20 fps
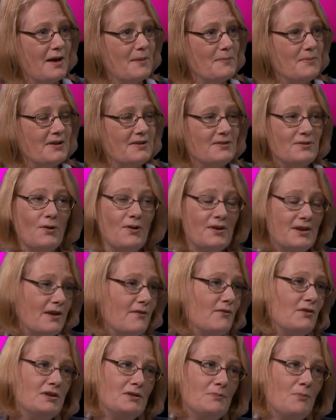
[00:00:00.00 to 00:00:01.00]
But not
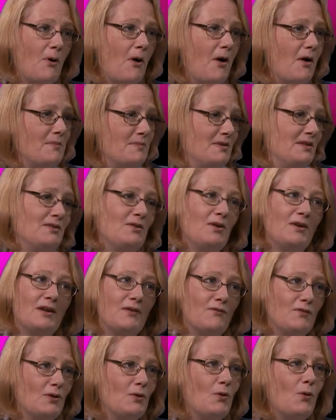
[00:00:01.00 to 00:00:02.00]
every department, not
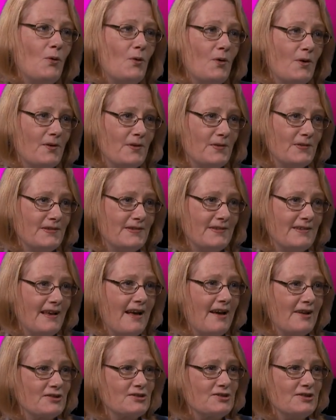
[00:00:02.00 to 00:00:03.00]
every course
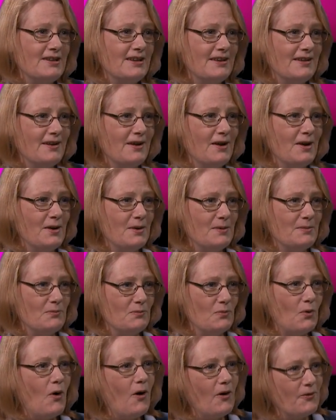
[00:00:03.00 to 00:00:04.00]
actually
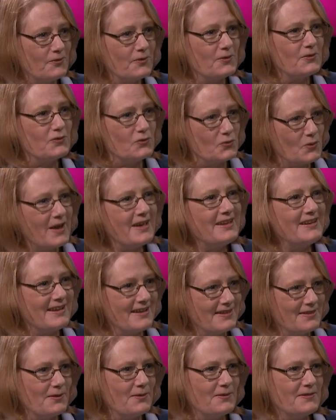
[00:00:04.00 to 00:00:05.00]
offers training
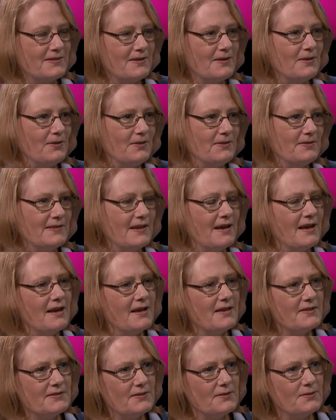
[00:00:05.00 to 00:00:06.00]
in those skills.
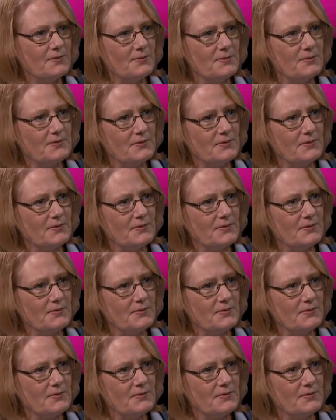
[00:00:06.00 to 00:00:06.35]
So